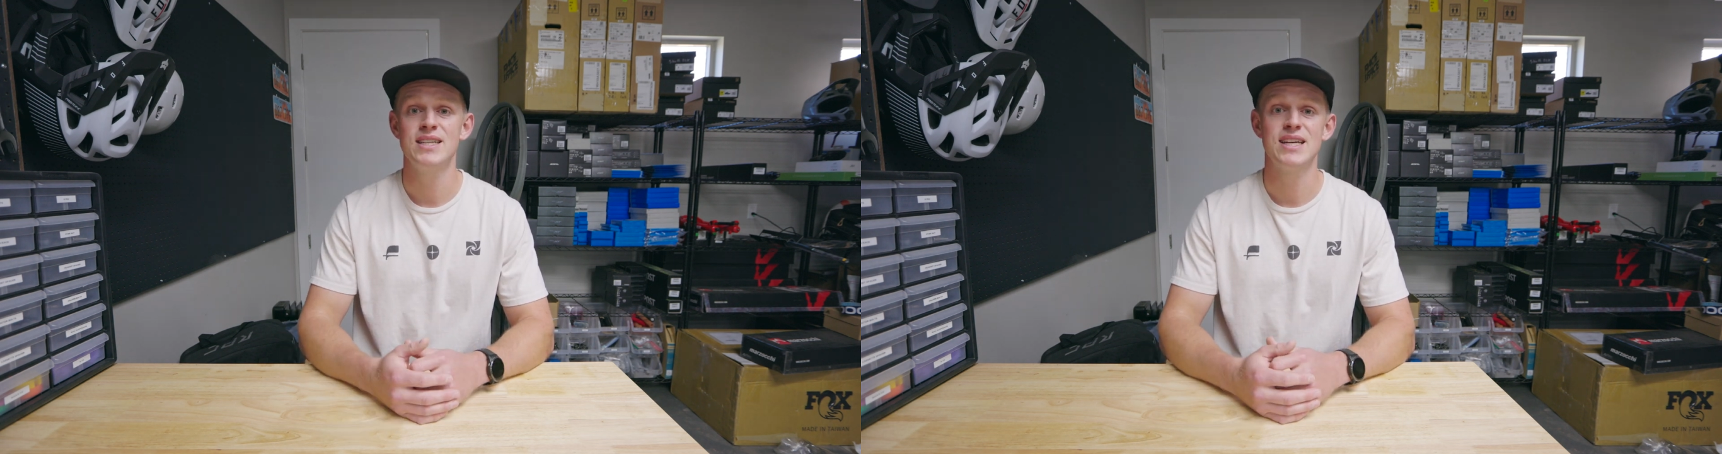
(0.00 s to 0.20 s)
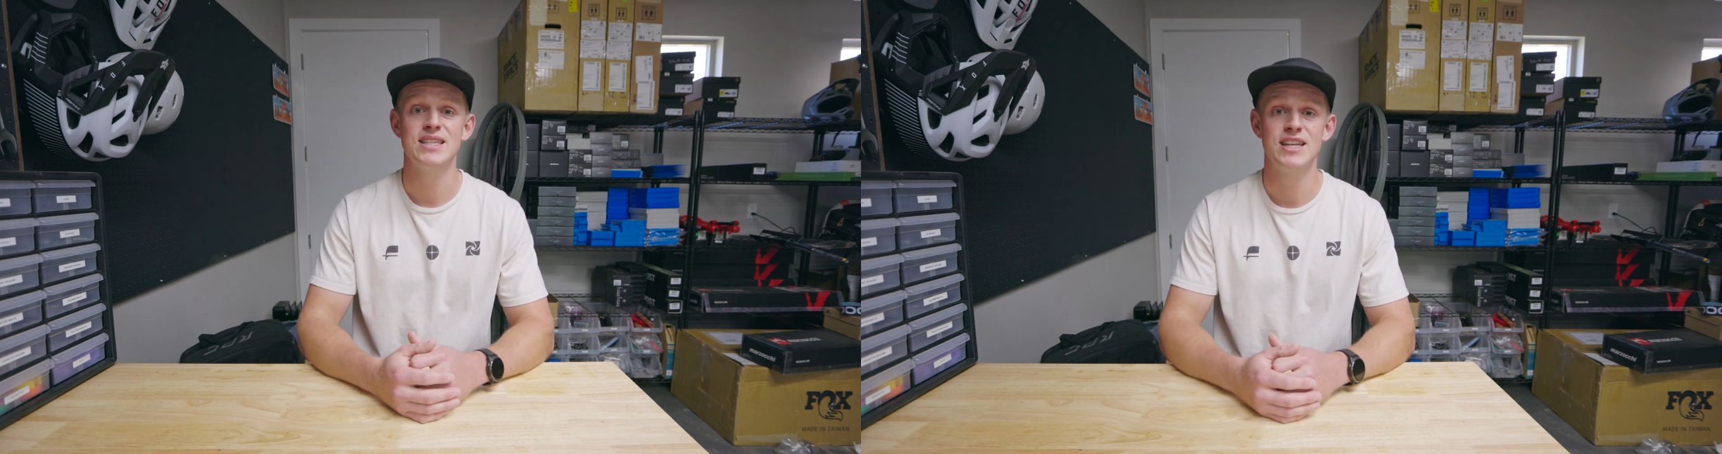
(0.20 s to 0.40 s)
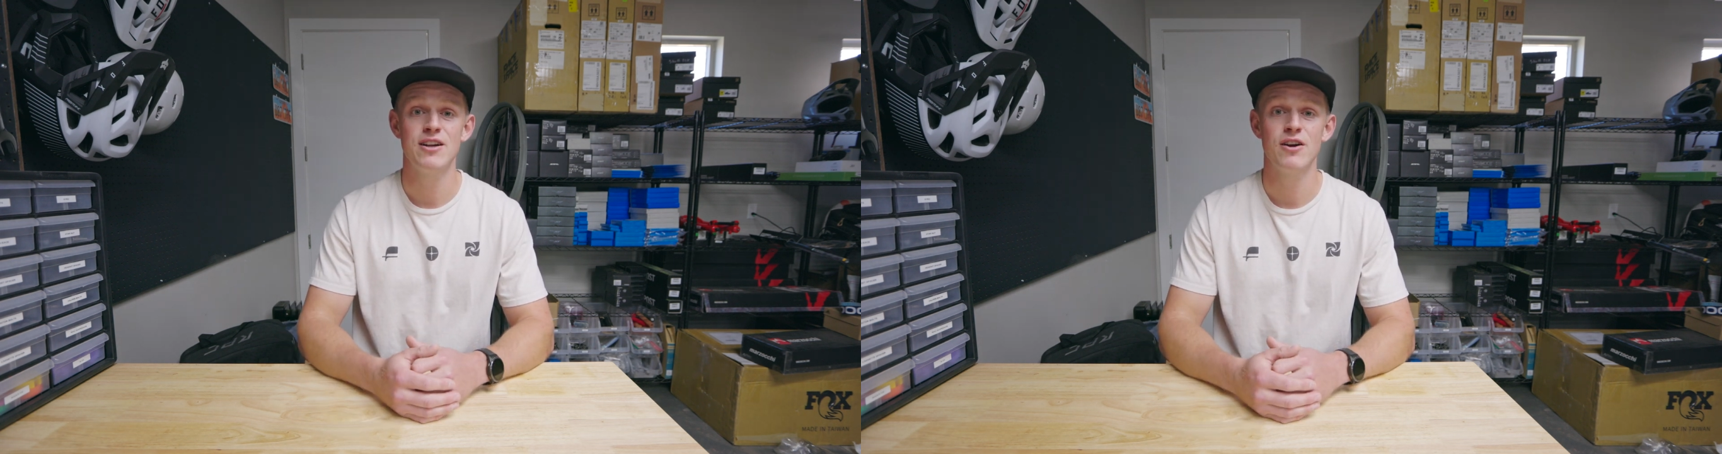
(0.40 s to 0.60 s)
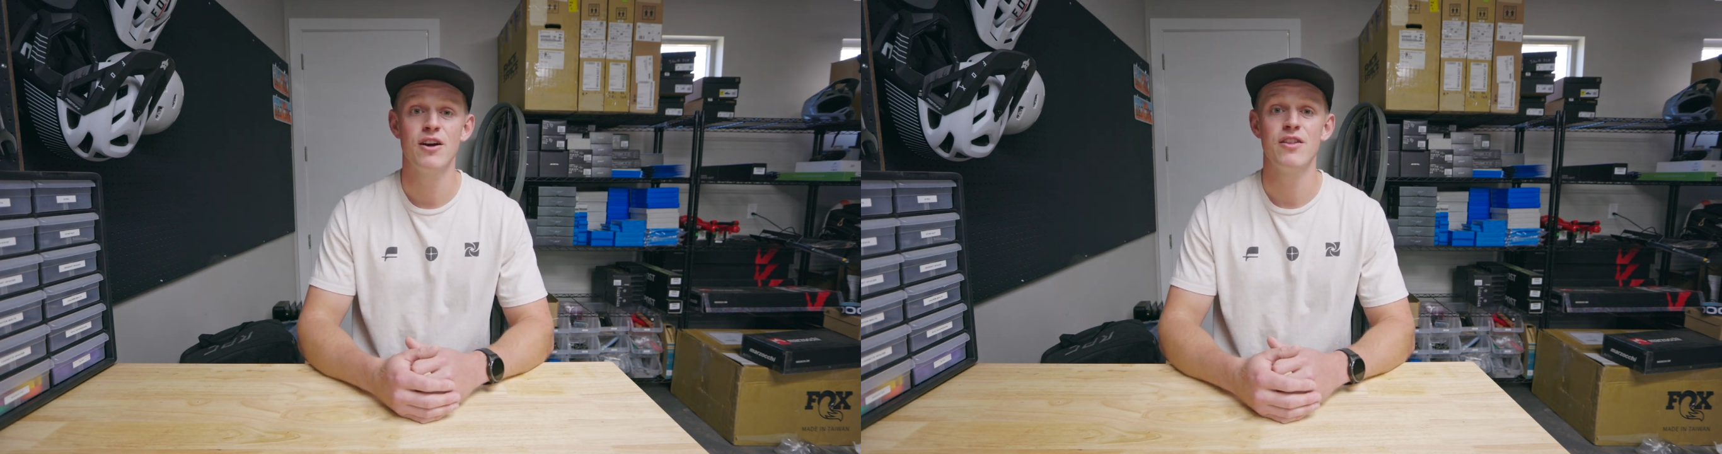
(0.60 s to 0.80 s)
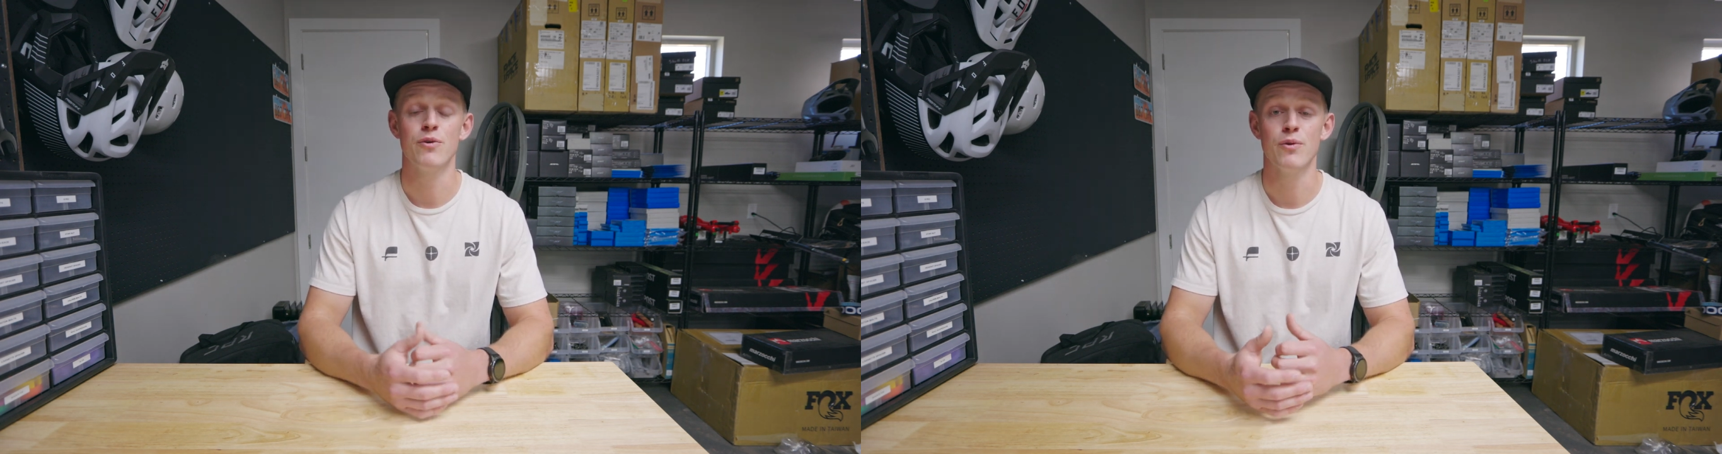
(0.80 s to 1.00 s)
to
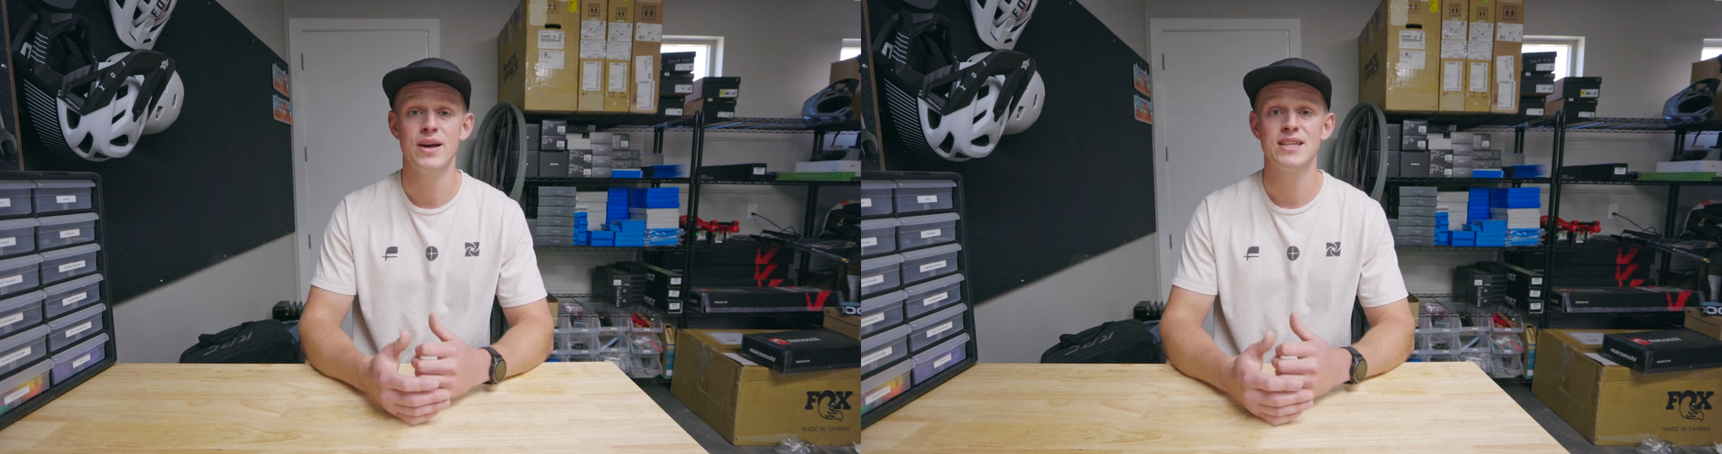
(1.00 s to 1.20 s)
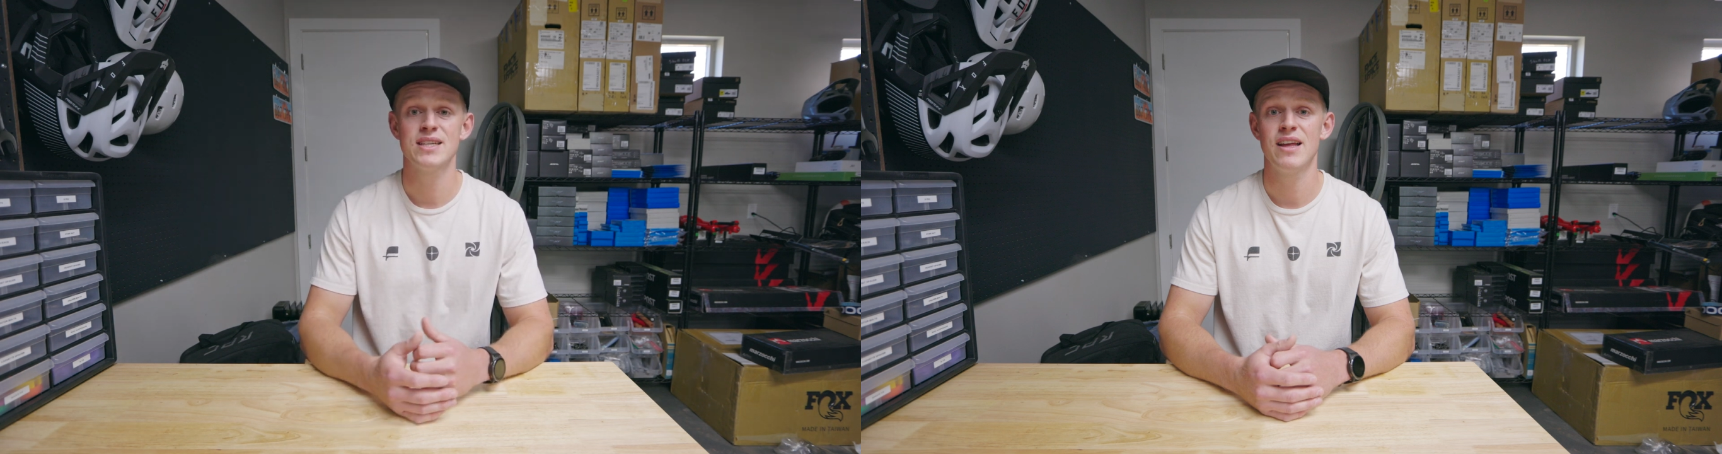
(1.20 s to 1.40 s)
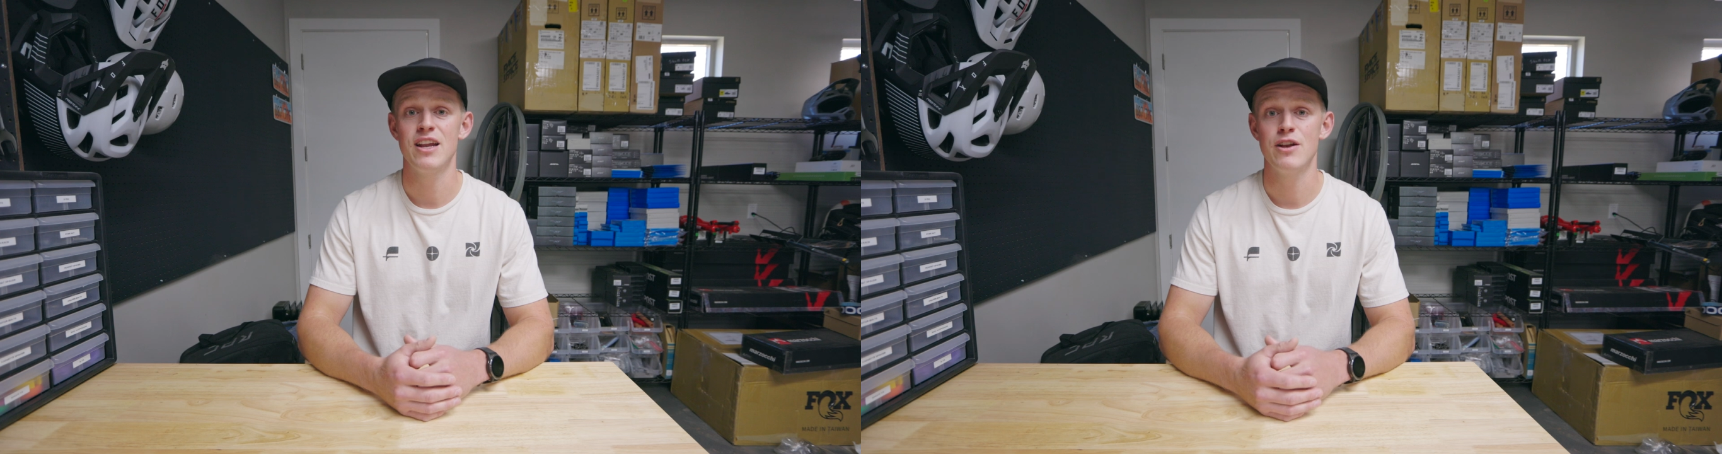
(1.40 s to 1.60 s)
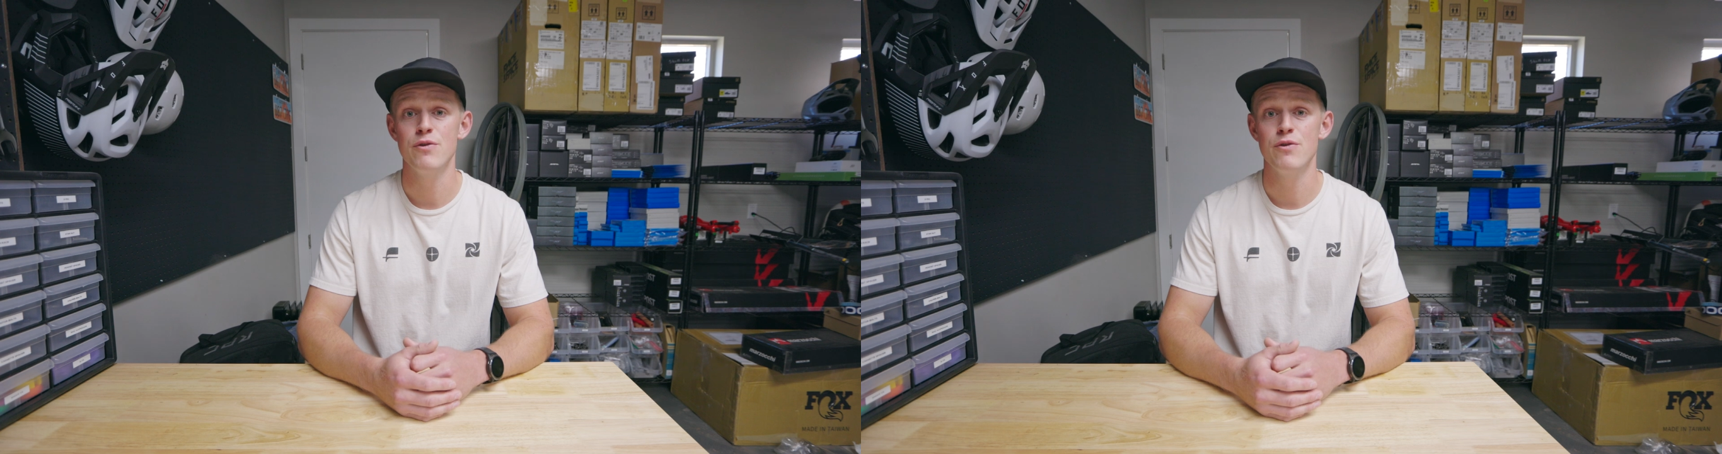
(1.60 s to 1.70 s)
consider the risk that a